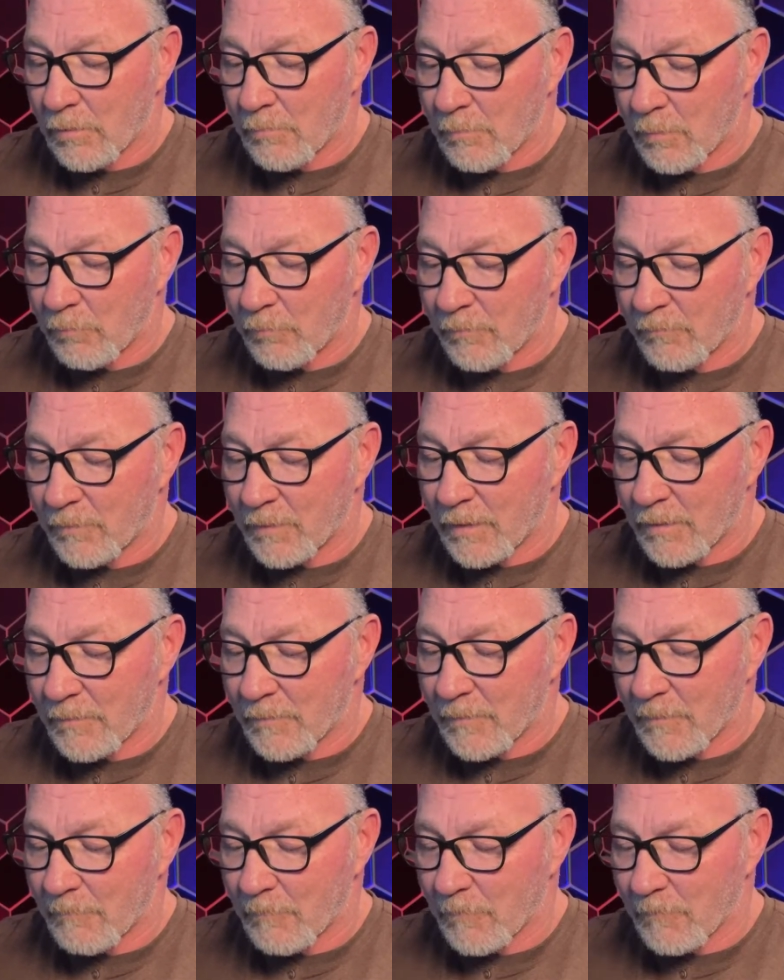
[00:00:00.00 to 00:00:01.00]
But we've got a
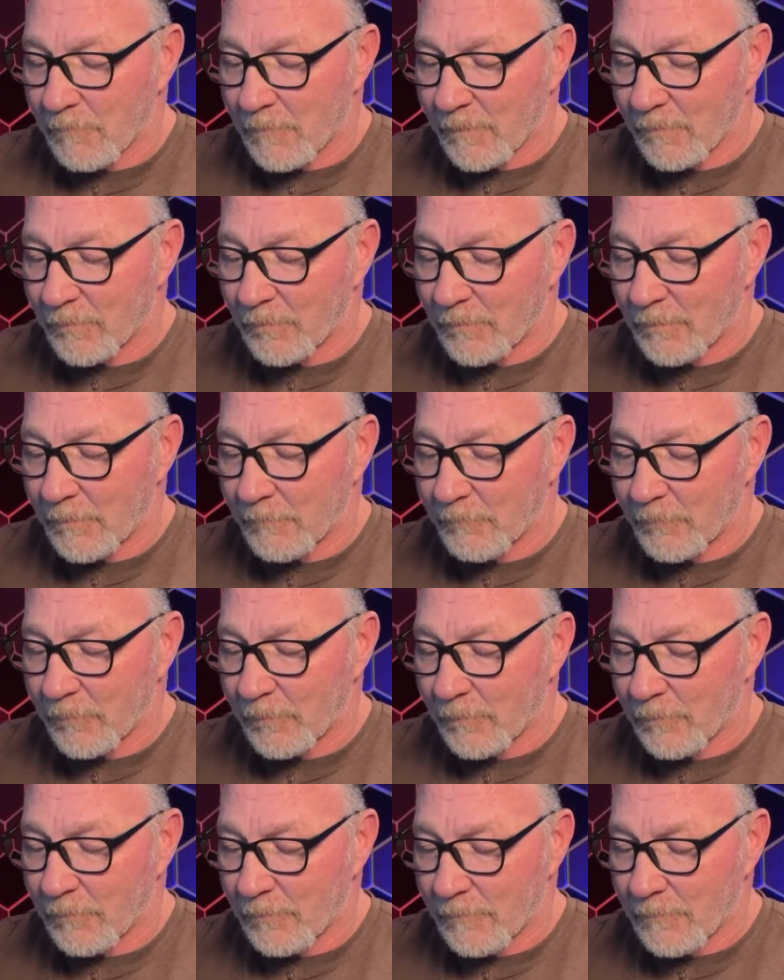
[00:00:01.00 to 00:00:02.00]
number of these clips
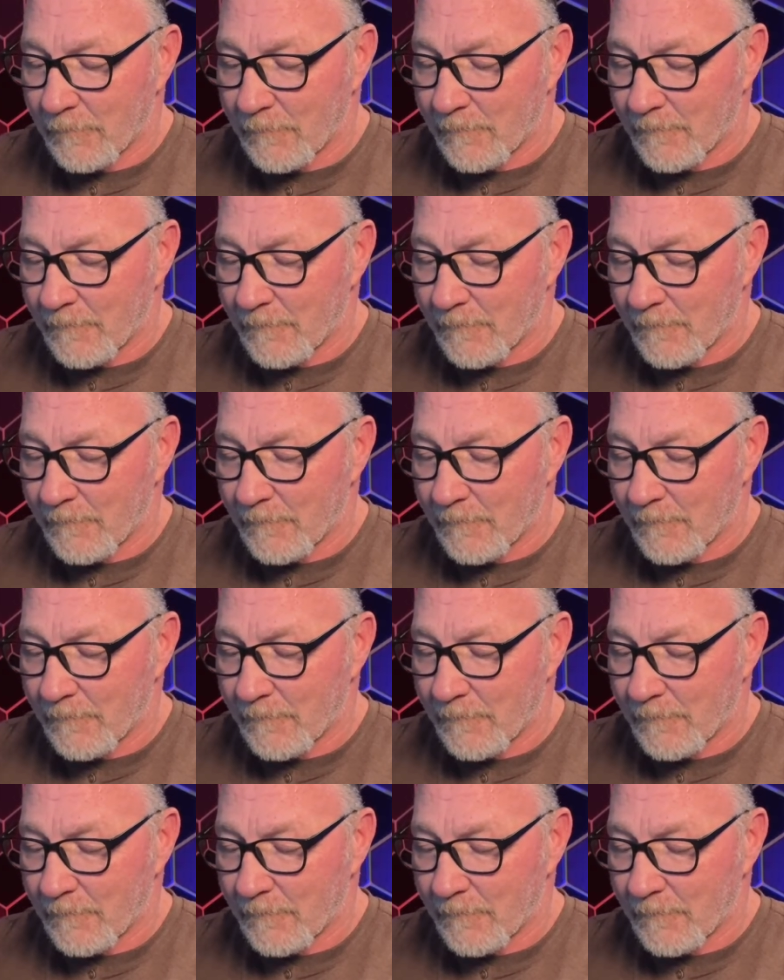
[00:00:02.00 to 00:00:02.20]
here.